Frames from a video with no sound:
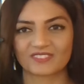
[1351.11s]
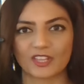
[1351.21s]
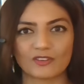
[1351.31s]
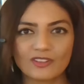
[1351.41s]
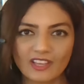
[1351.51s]

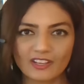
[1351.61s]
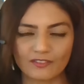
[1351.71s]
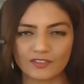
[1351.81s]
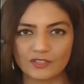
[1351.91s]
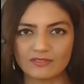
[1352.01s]
there are like
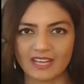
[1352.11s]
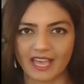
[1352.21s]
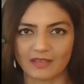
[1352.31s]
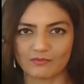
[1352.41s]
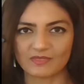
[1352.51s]
a few
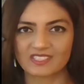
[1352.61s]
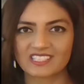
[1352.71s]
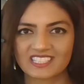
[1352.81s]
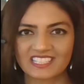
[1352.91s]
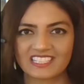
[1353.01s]
names